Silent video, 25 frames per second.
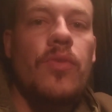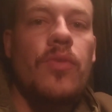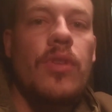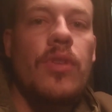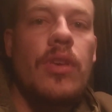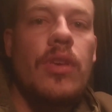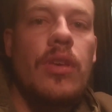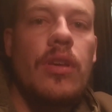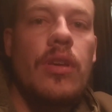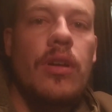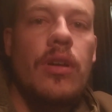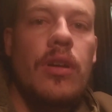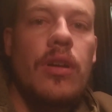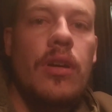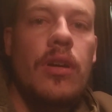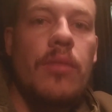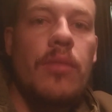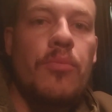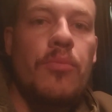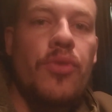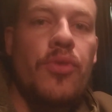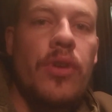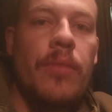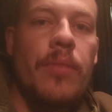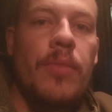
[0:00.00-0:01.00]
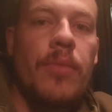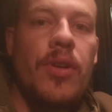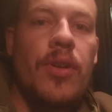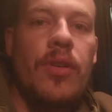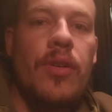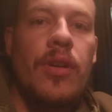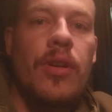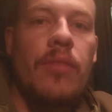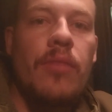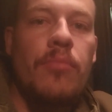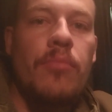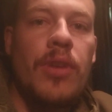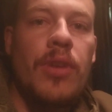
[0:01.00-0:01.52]
the perimeter
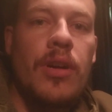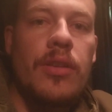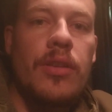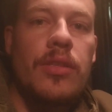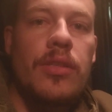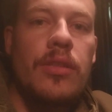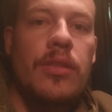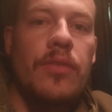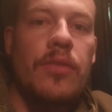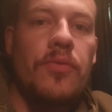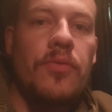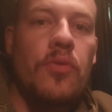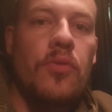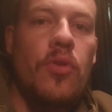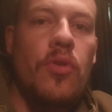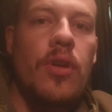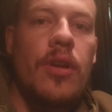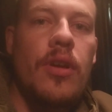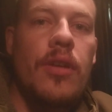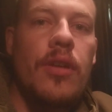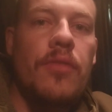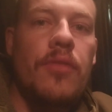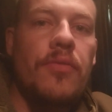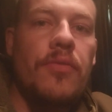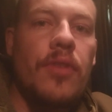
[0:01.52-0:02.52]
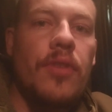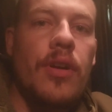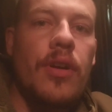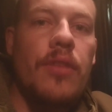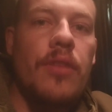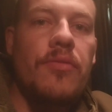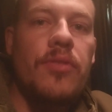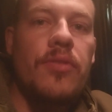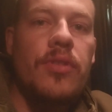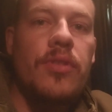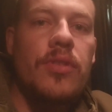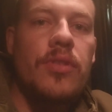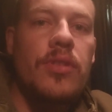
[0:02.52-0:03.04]
around Boston at
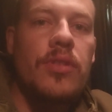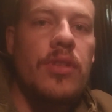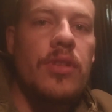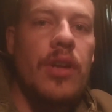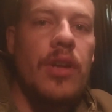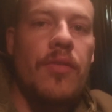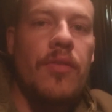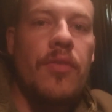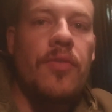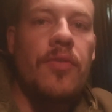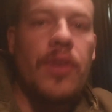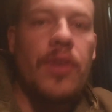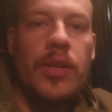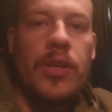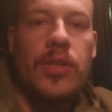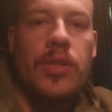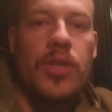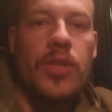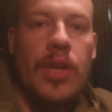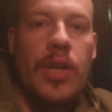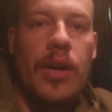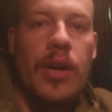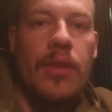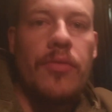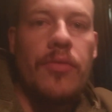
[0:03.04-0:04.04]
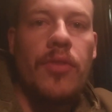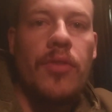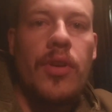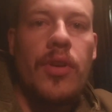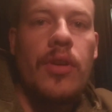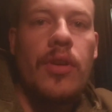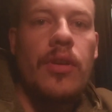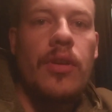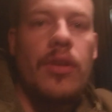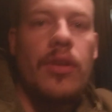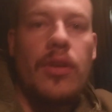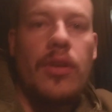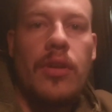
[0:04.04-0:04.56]
495 is never fun to drive,
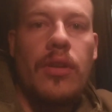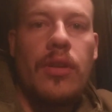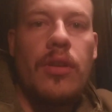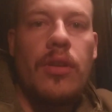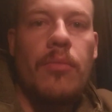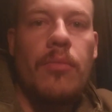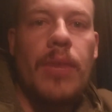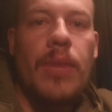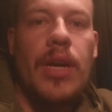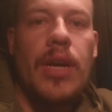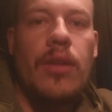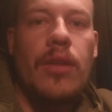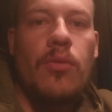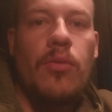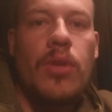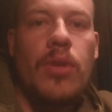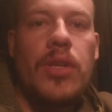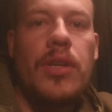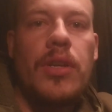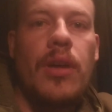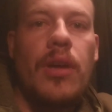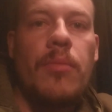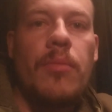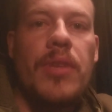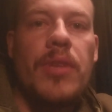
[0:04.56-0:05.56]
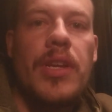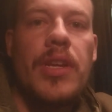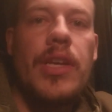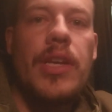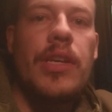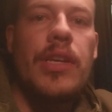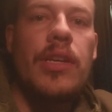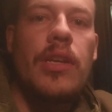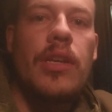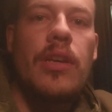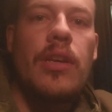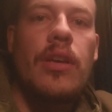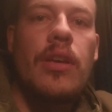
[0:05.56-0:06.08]
no matter what time of
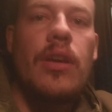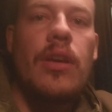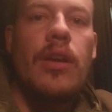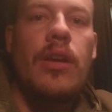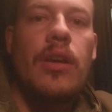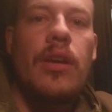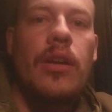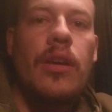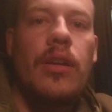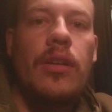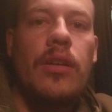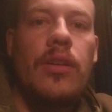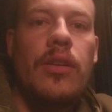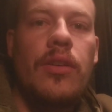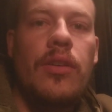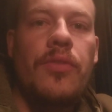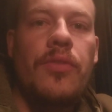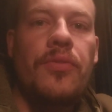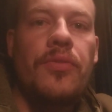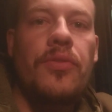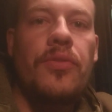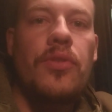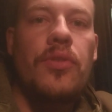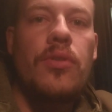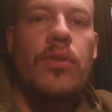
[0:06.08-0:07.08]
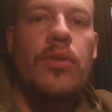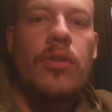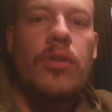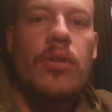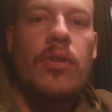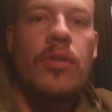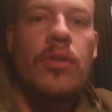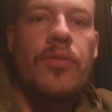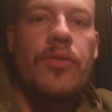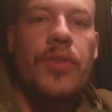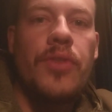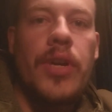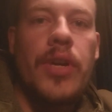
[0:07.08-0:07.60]
day. And if you don't
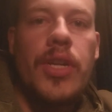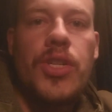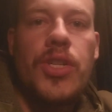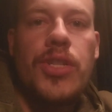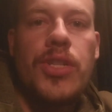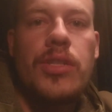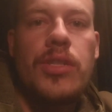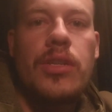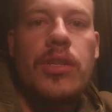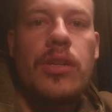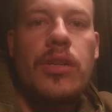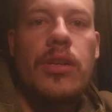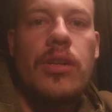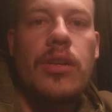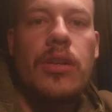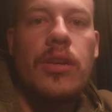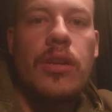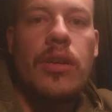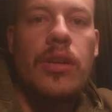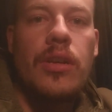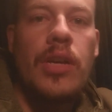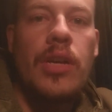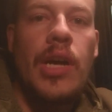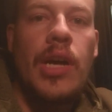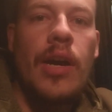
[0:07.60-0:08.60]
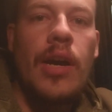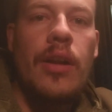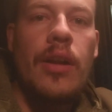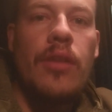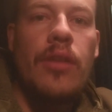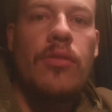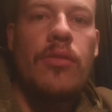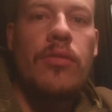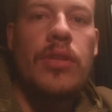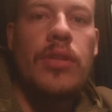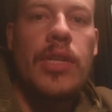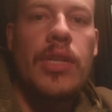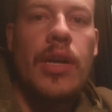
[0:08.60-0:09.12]
know if your engine's gonna cut
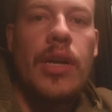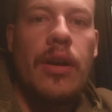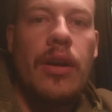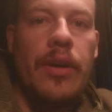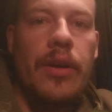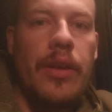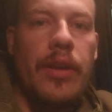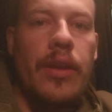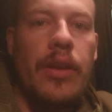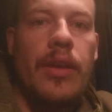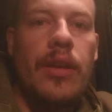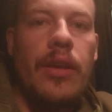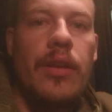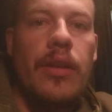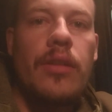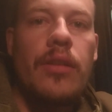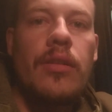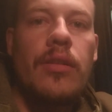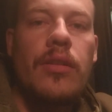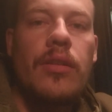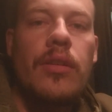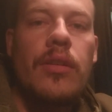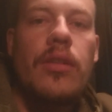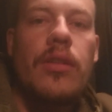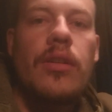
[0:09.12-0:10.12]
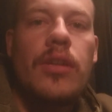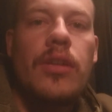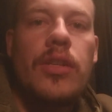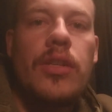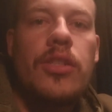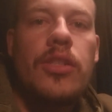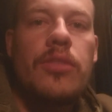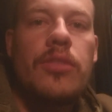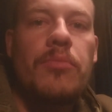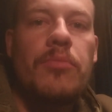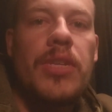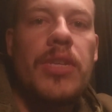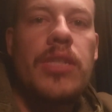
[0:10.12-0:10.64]
out and die again, it
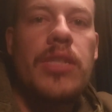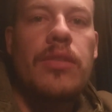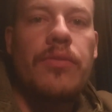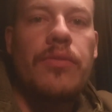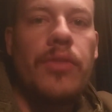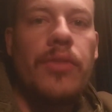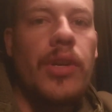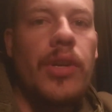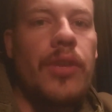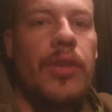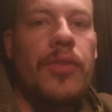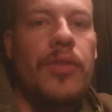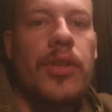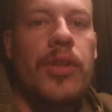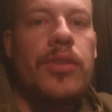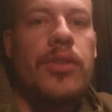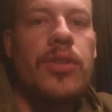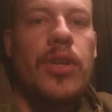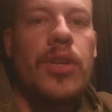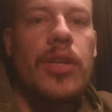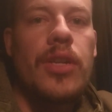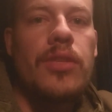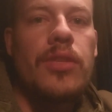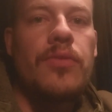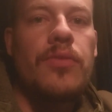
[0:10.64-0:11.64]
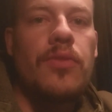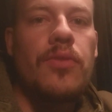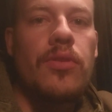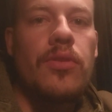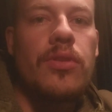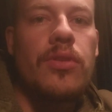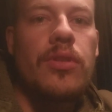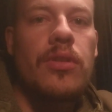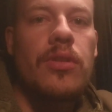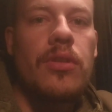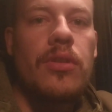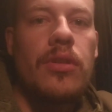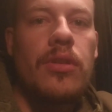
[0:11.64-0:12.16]
just makes it very, very stressful.
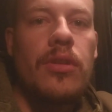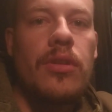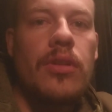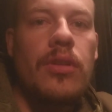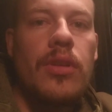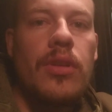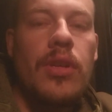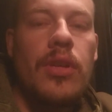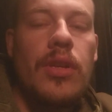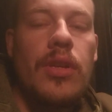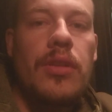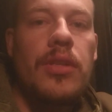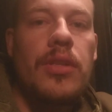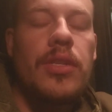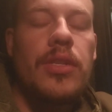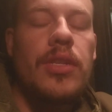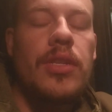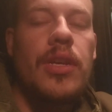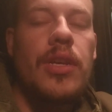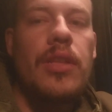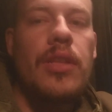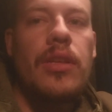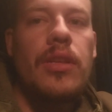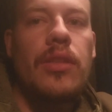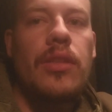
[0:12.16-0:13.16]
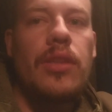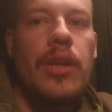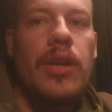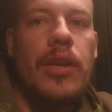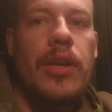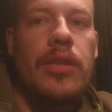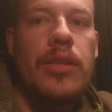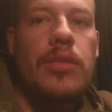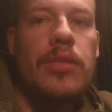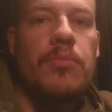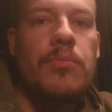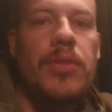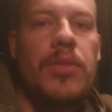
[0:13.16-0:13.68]
So to say that
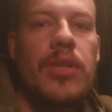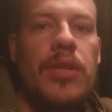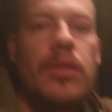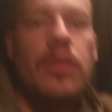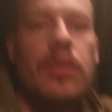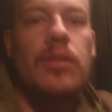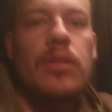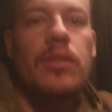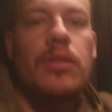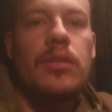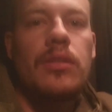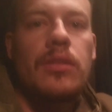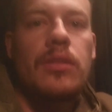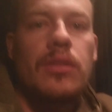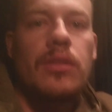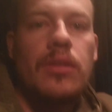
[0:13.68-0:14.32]
today's been